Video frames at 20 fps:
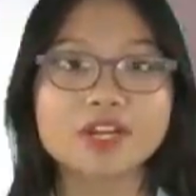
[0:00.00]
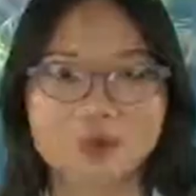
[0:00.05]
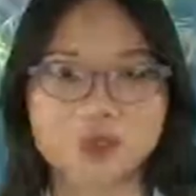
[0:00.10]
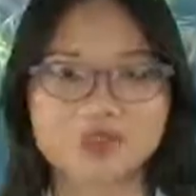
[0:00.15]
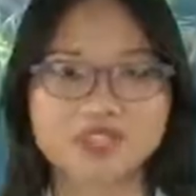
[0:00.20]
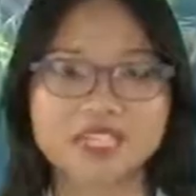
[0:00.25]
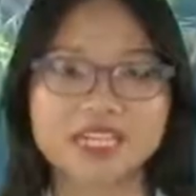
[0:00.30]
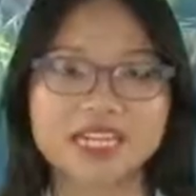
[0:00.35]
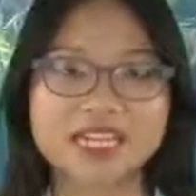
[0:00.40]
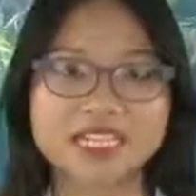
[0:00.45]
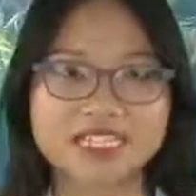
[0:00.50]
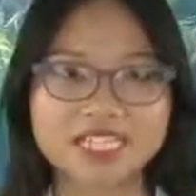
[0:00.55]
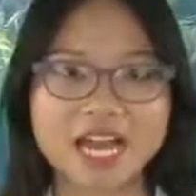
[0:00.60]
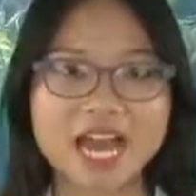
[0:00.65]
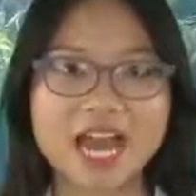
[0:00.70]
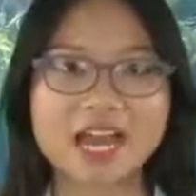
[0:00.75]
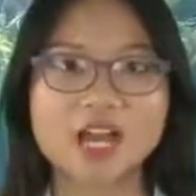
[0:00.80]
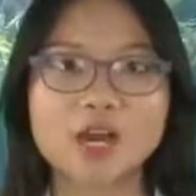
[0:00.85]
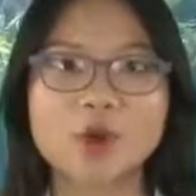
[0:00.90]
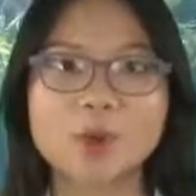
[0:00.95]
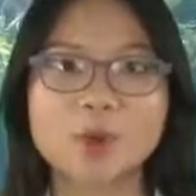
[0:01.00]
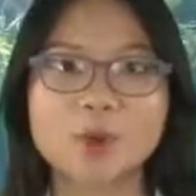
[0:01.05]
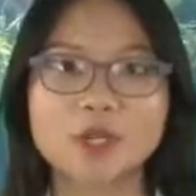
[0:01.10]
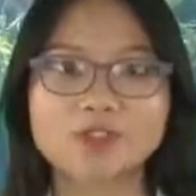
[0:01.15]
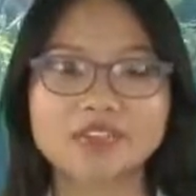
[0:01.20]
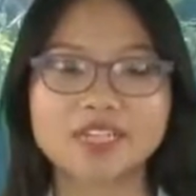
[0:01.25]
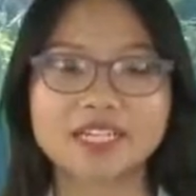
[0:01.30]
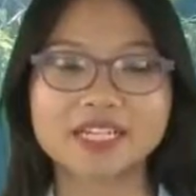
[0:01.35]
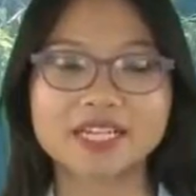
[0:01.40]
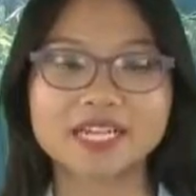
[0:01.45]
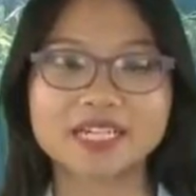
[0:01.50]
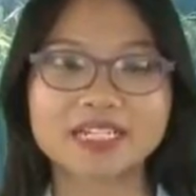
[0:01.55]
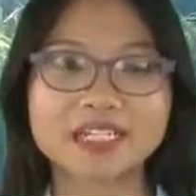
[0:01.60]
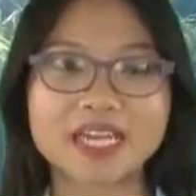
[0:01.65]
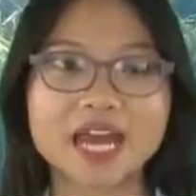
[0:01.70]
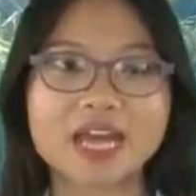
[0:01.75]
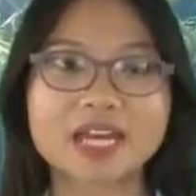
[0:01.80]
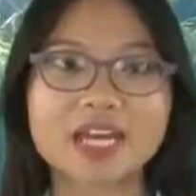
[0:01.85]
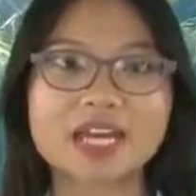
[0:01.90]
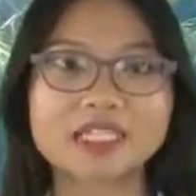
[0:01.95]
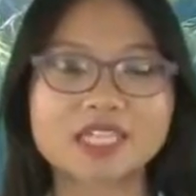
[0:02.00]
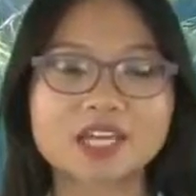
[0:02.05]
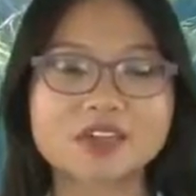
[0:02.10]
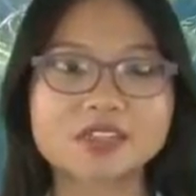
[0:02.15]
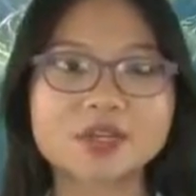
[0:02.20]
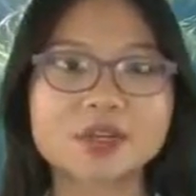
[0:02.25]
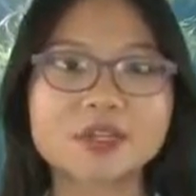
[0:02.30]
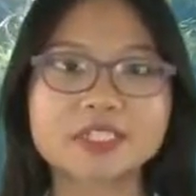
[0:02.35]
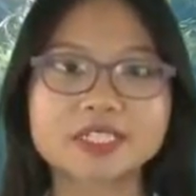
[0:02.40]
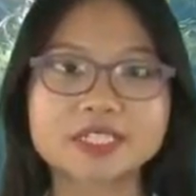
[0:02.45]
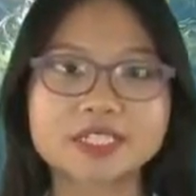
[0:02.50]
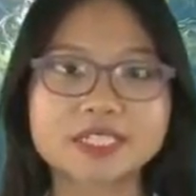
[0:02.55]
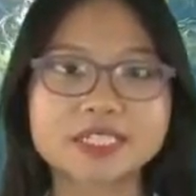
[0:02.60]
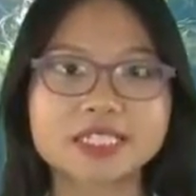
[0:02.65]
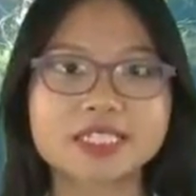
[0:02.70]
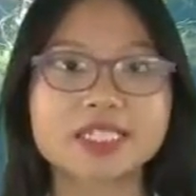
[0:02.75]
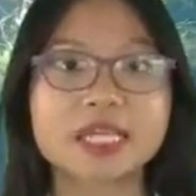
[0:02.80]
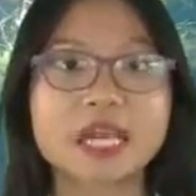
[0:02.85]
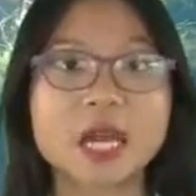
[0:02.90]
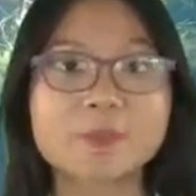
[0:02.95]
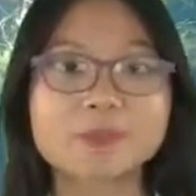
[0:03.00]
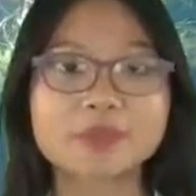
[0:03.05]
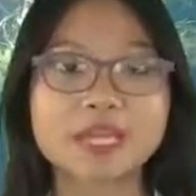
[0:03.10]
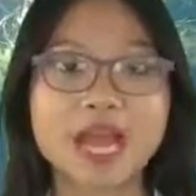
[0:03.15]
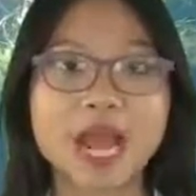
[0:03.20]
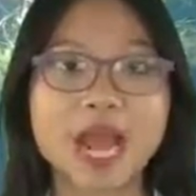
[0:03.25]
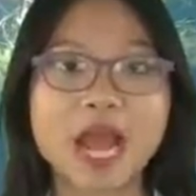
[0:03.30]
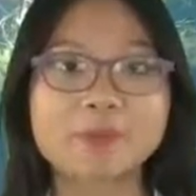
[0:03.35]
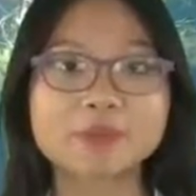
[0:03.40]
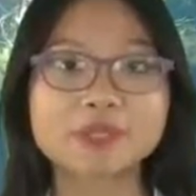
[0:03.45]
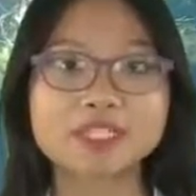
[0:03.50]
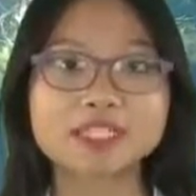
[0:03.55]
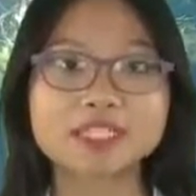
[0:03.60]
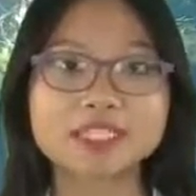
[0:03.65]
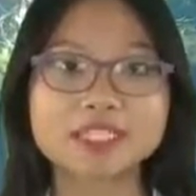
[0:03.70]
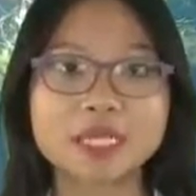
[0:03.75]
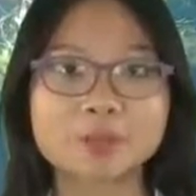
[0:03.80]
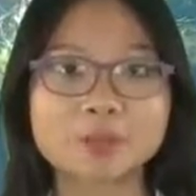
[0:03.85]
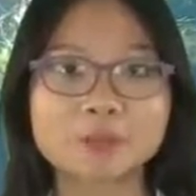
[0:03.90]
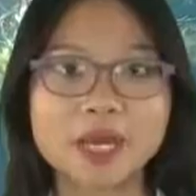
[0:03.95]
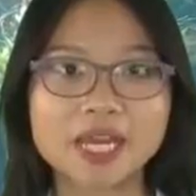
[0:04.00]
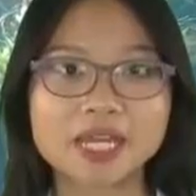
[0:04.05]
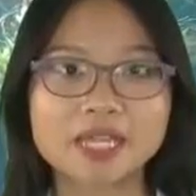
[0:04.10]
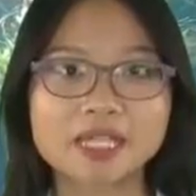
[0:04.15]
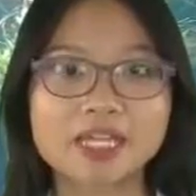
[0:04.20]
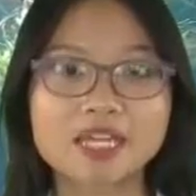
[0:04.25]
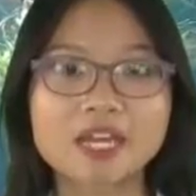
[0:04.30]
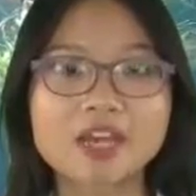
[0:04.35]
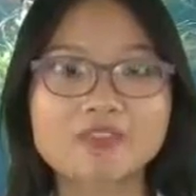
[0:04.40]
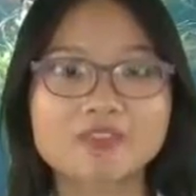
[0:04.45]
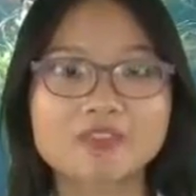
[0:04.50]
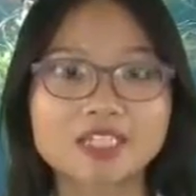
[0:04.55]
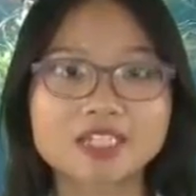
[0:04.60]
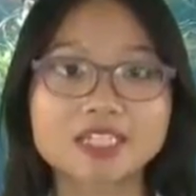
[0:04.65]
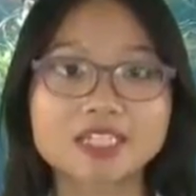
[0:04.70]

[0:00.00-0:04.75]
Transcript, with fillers: Draw your arms in, bending your elbows and pulling with your full weight as you lean back.